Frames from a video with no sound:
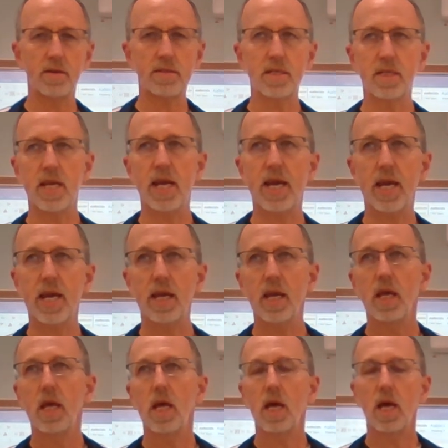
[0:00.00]
today,
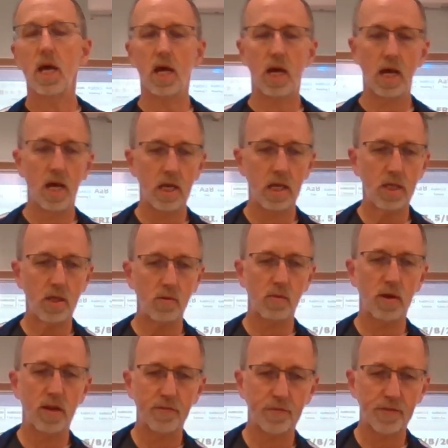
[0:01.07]
you
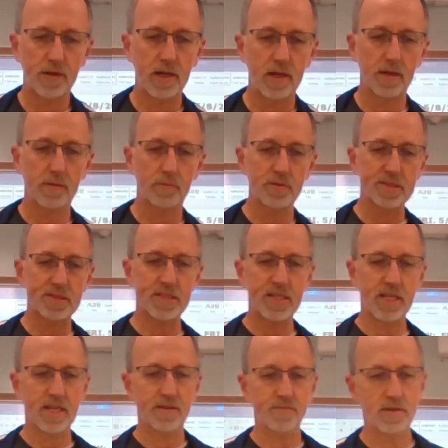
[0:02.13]
would have
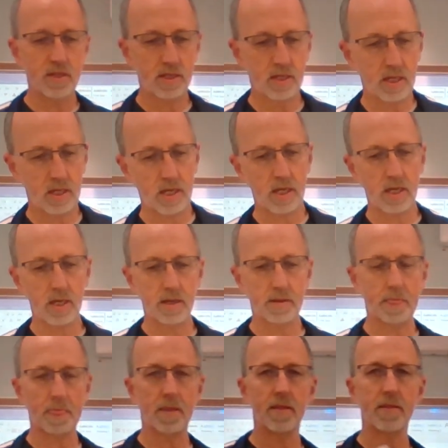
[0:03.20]
received
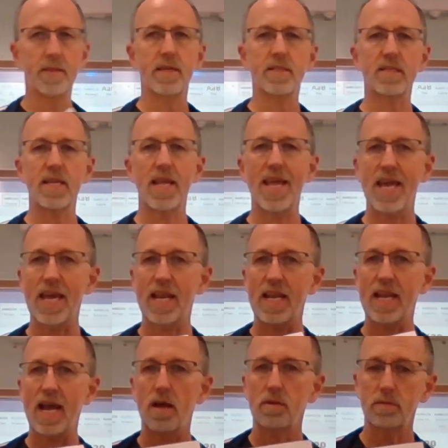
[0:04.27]
this
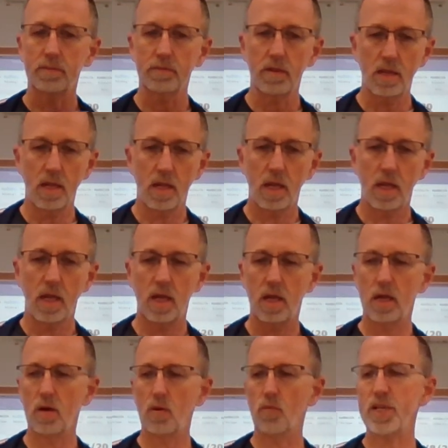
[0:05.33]
handout,
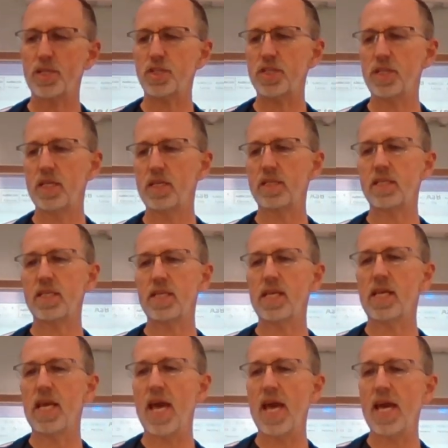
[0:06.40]
which is the
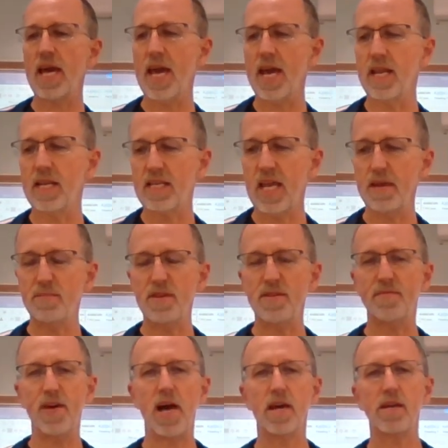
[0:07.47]
Ka and Kb
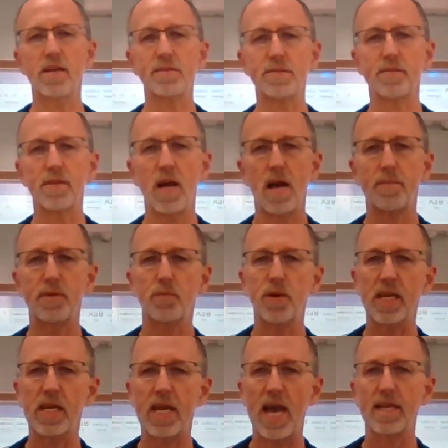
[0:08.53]
values of common
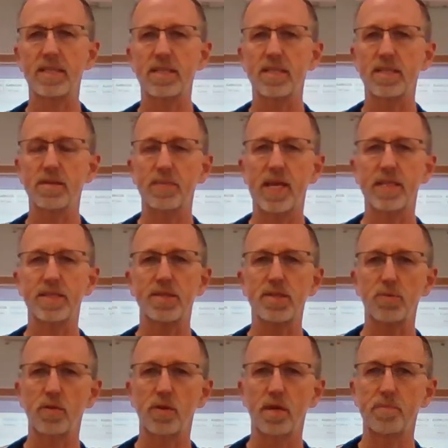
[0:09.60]
weak acids and
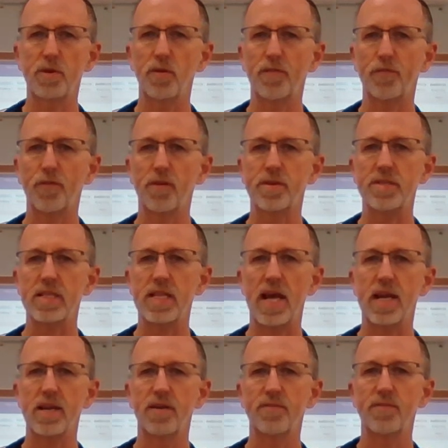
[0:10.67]
bases. We're going to be referring to
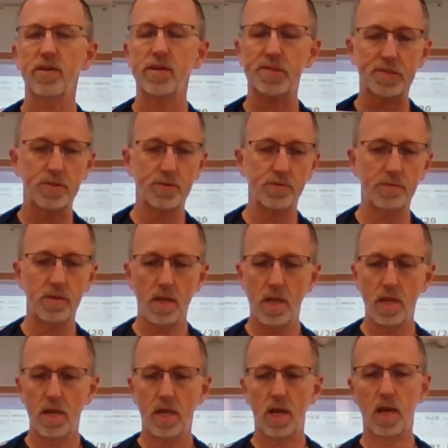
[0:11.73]
that here very soon.
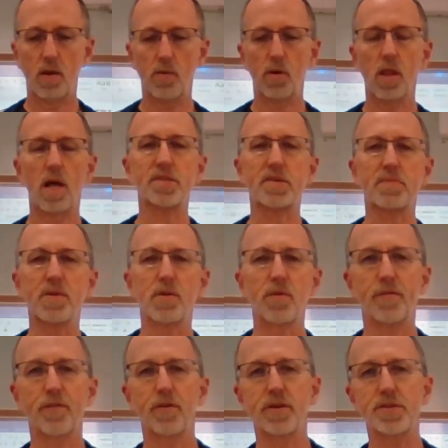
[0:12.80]
We'll also be
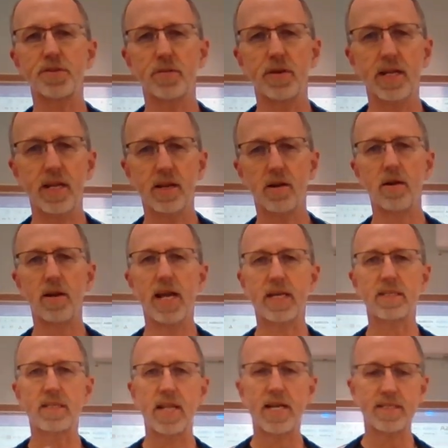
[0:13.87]
referring to it in our
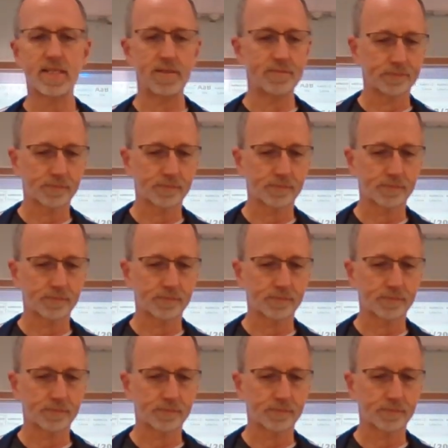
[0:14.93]
next lesson.